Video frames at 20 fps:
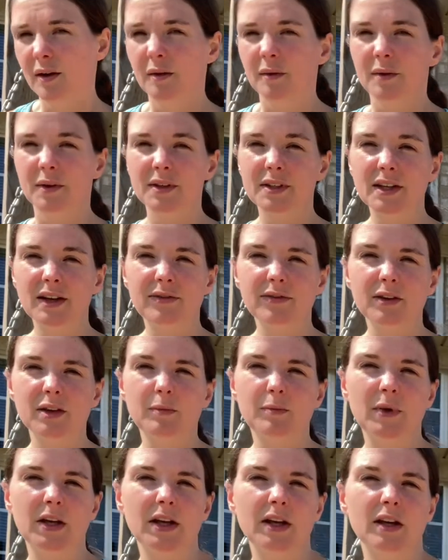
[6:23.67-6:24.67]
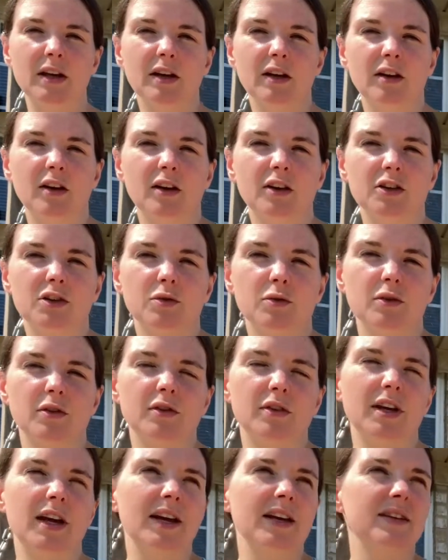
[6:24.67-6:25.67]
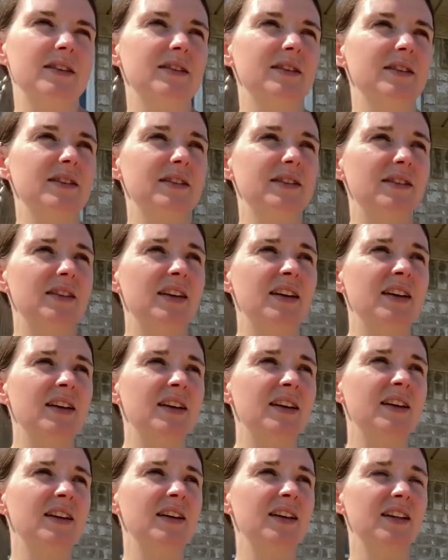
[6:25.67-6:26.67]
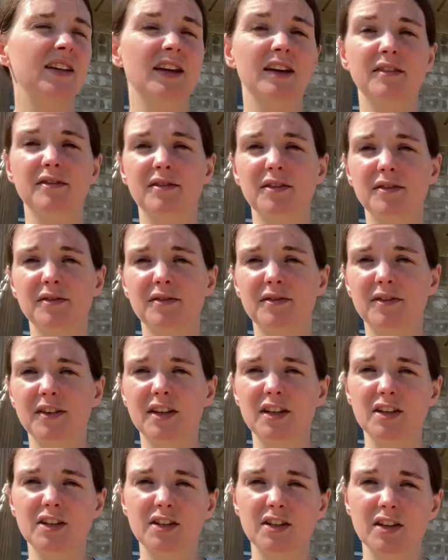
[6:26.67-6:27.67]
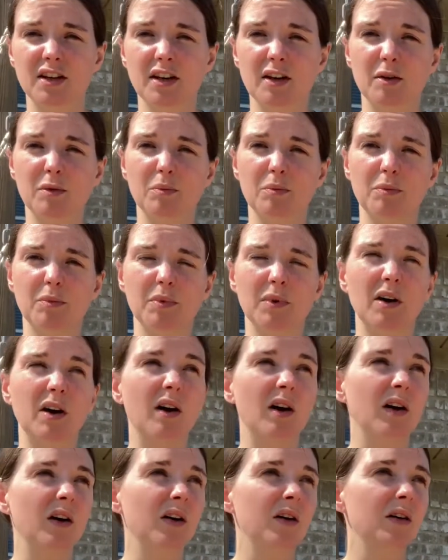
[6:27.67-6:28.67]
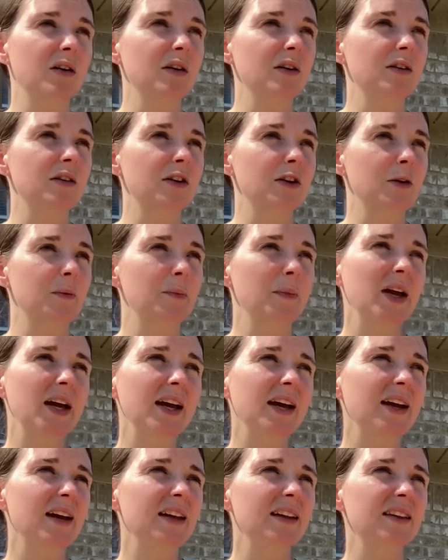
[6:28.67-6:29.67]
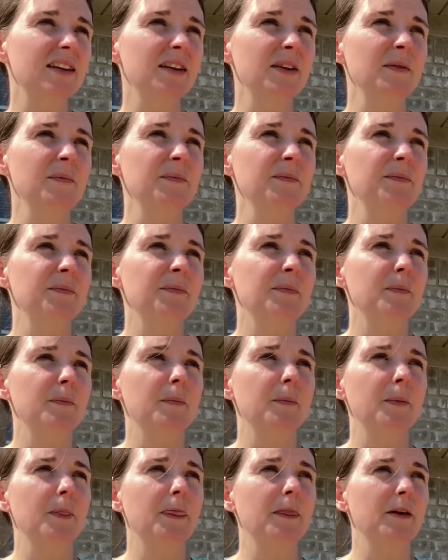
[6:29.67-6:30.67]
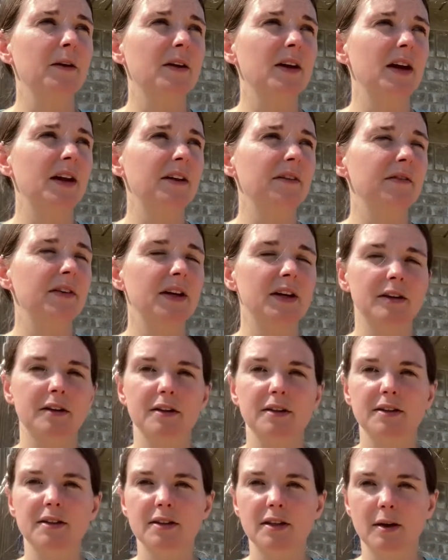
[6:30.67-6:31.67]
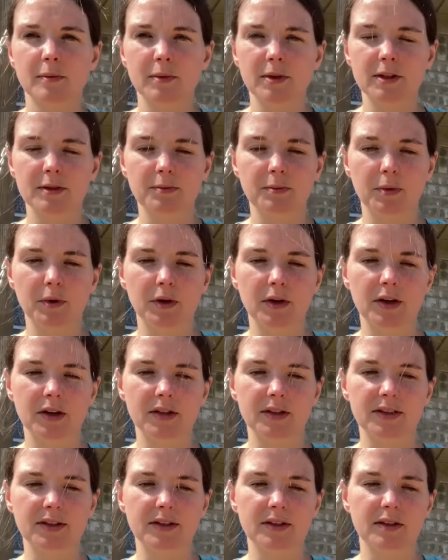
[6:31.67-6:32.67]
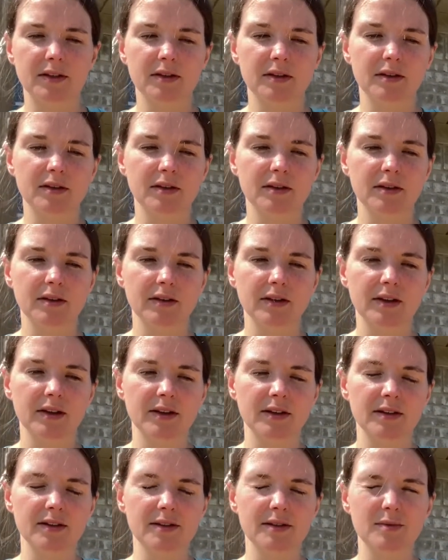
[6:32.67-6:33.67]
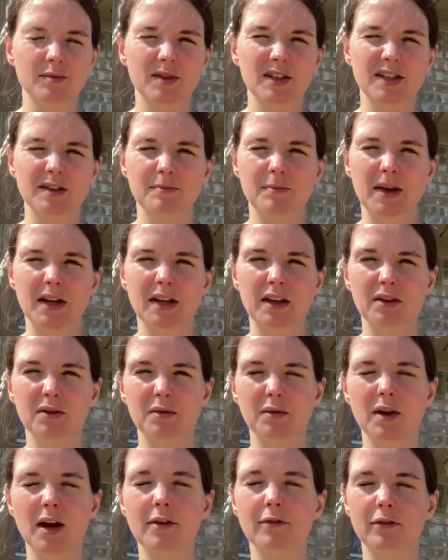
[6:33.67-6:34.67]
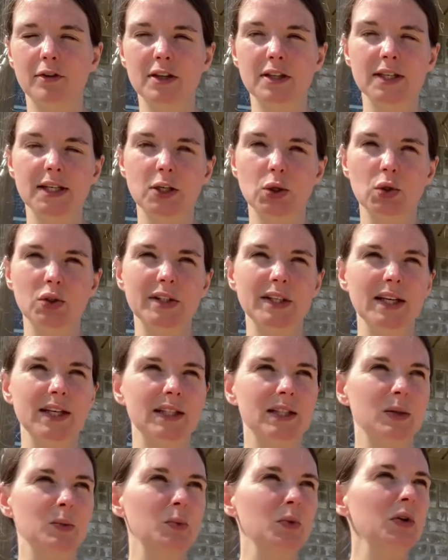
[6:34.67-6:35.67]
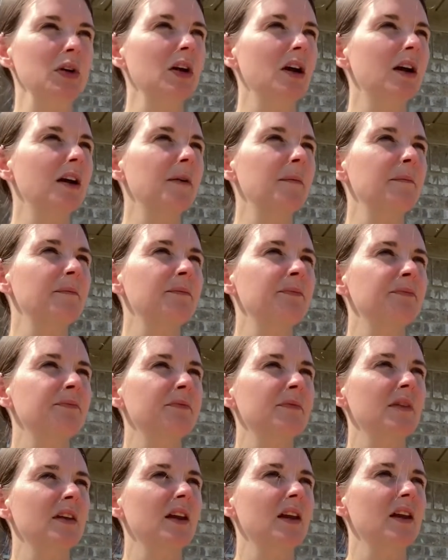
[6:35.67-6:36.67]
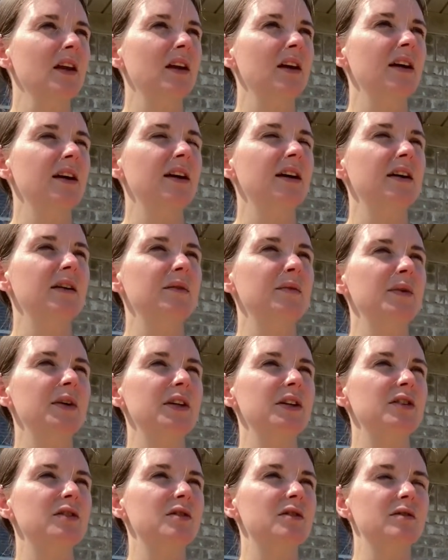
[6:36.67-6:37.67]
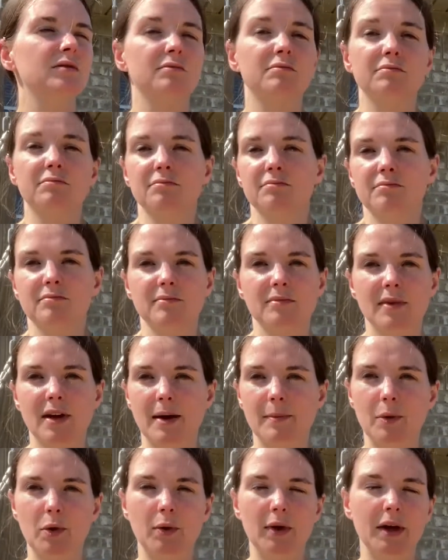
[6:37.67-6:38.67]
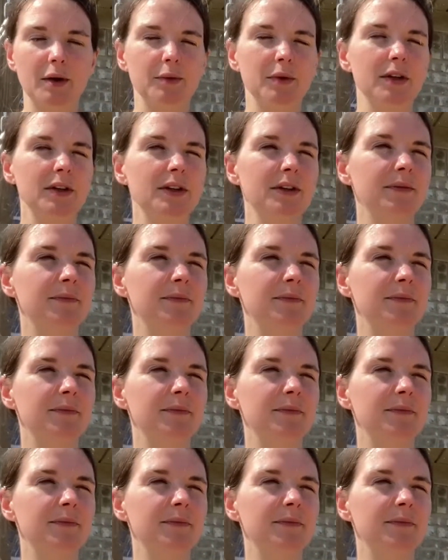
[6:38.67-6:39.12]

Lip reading: will definitely be a lot shorter days because they've finished up all their math. They're kind of at good stopping spots because we didn't make it through every single textbook, which I'm okay with.